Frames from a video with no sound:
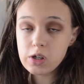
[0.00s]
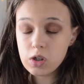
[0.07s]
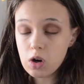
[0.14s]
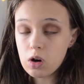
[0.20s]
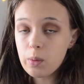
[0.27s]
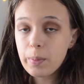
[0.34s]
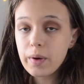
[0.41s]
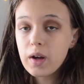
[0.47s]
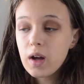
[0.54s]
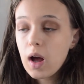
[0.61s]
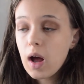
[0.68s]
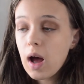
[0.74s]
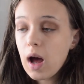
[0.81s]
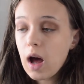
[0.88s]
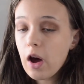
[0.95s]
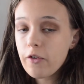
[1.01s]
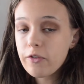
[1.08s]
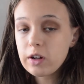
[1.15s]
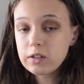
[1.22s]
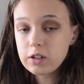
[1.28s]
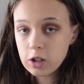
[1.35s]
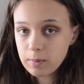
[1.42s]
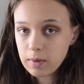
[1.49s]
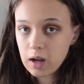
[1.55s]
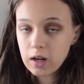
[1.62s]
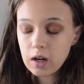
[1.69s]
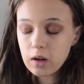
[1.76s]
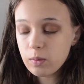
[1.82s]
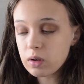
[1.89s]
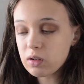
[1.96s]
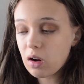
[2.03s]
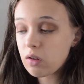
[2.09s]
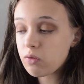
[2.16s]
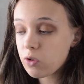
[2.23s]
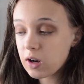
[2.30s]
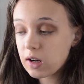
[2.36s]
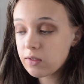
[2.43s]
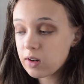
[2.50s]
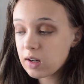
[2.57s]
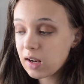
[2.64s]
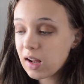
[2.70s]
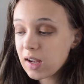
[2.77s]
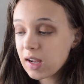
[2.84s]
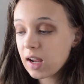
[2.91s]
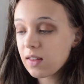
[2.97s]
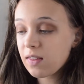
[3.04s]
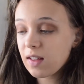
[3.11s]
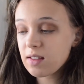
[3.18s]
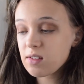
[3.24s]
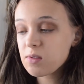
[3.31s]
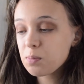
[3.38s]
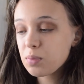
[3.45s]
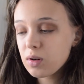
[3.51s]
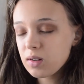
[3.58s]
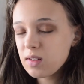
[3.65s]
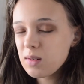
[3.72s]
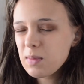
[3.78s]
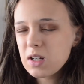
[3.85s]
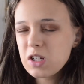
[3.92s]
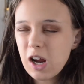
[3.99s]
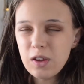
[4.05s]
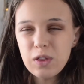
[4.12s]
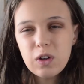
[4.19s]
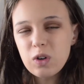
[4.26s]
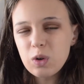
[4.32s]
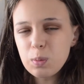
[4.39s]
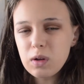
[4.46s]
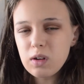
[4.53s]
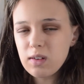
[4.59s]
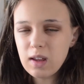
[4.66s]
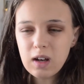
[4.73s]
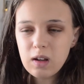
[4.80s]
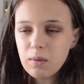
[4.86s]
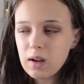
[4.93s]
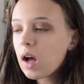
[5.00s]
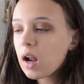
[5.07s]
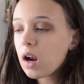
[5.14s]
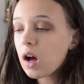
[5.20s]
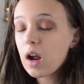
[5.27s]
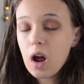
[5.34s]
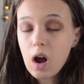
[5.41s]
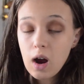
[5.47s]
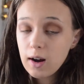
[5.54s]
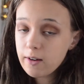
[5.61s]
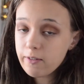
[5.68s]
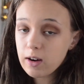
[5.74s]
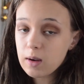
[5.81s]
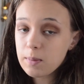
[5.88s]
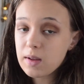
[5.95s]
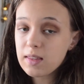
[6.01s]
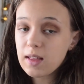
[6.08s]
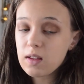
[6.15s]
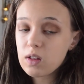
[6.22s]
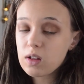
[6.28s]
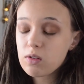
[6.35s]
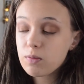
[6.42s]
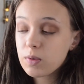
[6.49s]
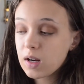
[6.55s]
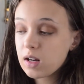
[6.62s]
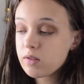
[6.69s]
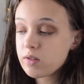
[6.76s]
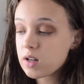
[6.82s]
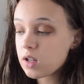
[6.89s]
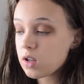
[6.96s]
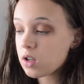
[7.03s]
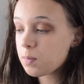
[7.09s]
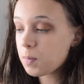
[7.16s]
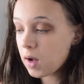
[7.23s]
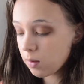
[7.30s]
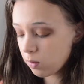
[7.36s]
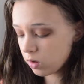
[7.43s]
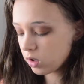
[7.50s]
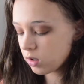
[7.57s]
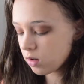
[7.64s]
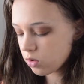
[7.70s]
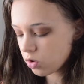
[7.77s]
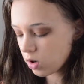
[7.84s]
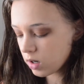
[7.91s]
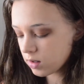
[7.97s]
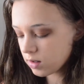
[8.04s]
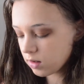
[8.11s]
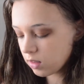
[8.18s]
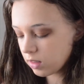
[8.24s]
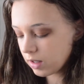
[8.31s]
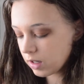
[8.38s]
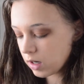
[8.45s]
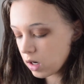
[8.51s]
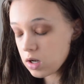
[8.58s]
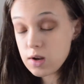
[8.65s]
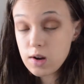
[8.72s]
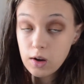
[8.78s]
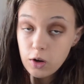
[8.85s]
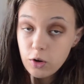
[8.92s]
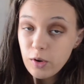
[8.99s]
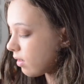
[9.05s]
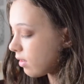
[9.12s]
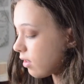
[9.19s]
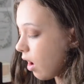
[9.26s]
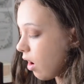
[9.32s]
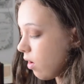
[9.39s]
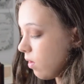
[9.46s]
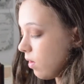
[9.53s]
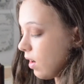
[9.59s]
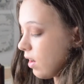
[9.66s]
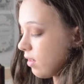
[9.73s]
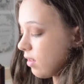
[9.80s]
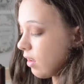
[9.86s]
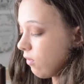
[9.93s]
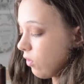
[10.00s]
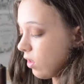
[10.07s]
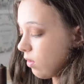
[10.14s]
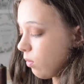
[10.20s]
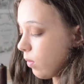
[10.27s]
Shop felt tip liner, which I really like, and that's pretty much ethical beauty anyway, and I highly recommend that. That's really good, but I wanted to try something new, so let's give this a